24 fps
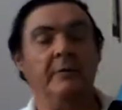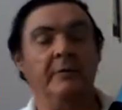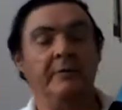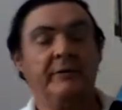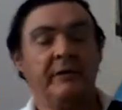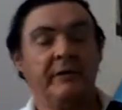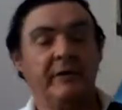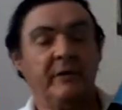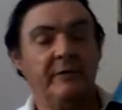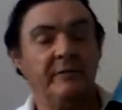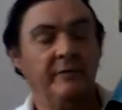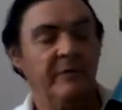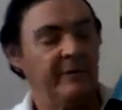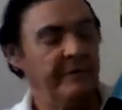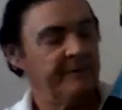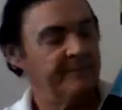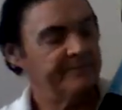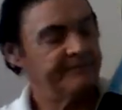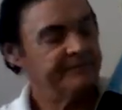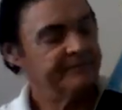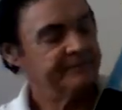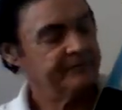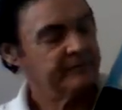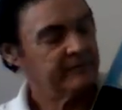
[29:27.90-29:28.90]
Excuse me.
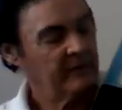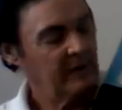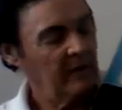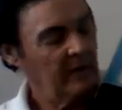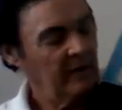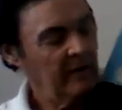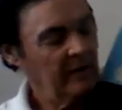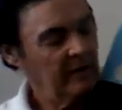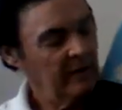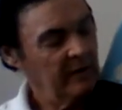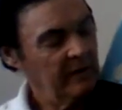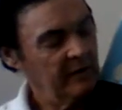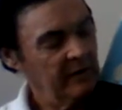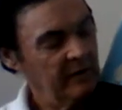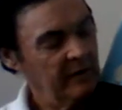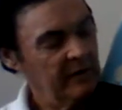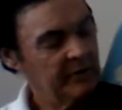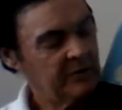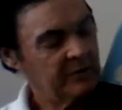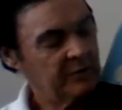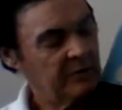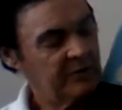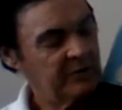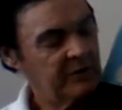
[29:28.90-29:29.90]

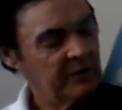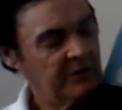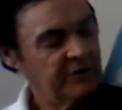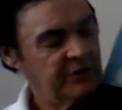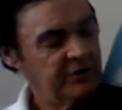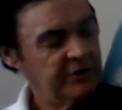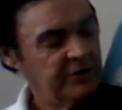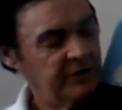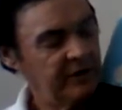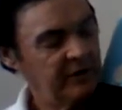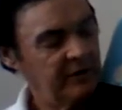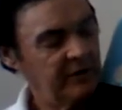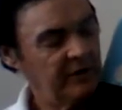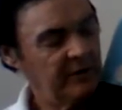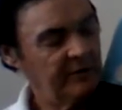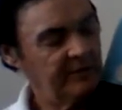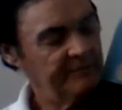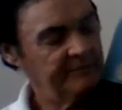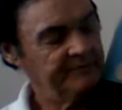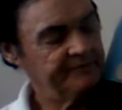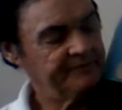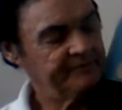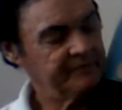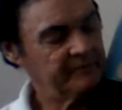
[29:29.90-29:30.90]
This was our G
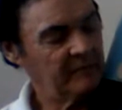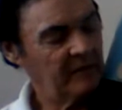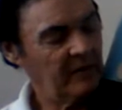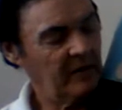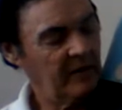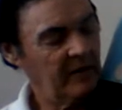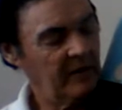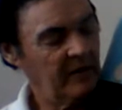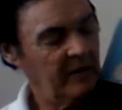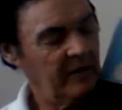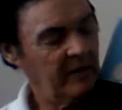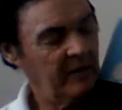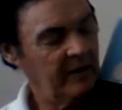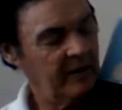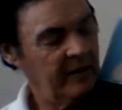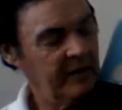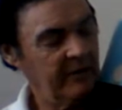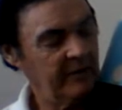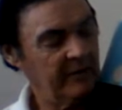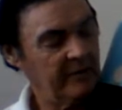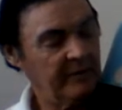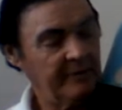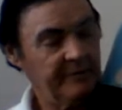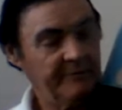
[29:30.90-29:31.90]

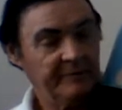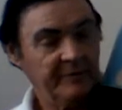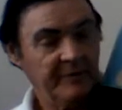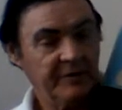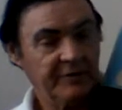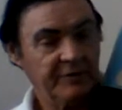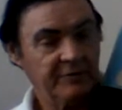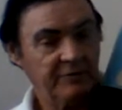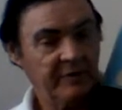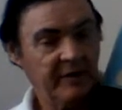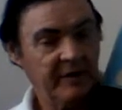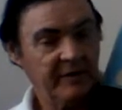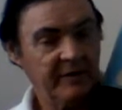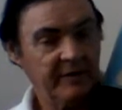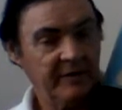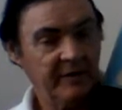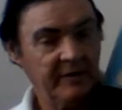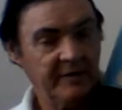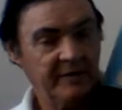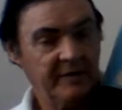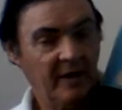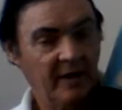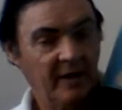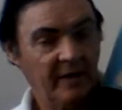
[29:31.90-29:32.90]
here, this red
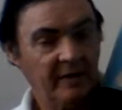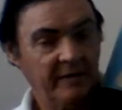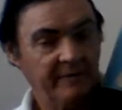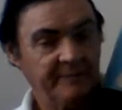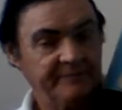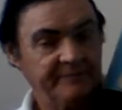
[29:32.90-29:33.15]
dot.